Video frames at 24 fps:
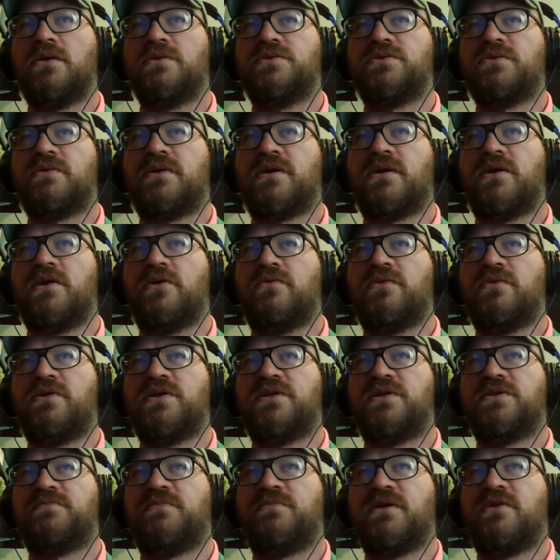so I can go into
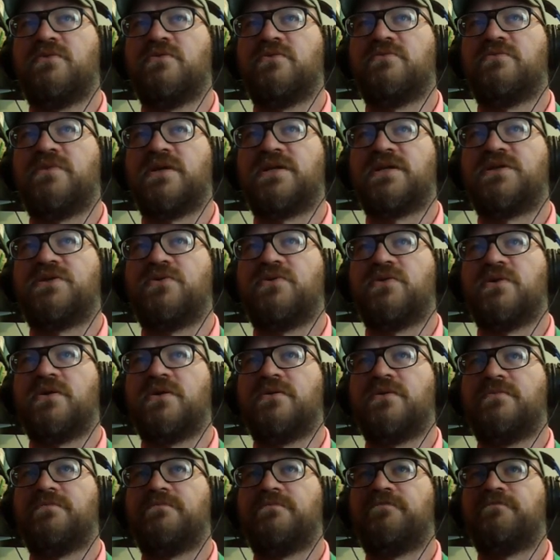this big room next door.
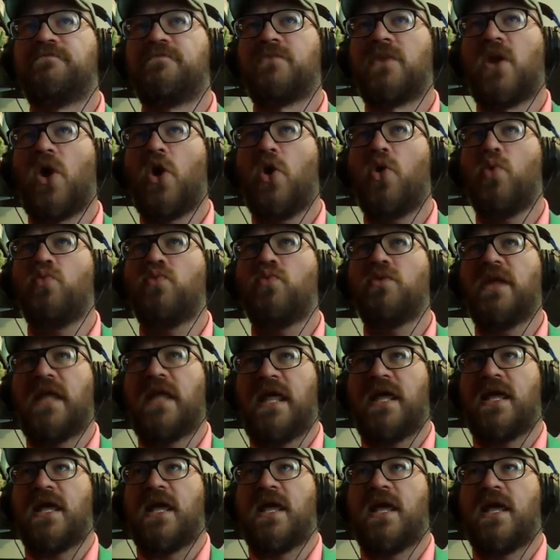
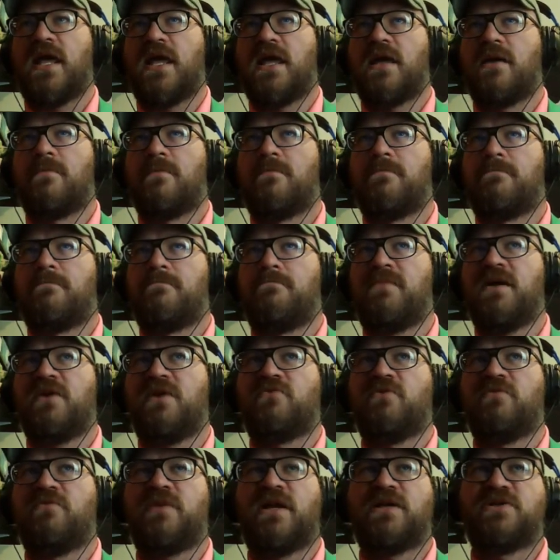Okay. Big
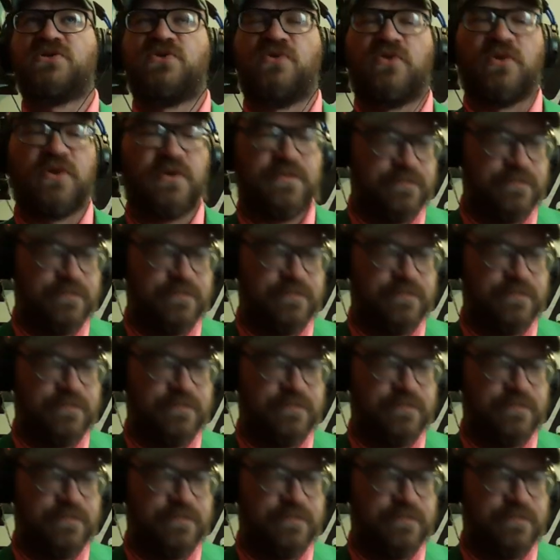room next door.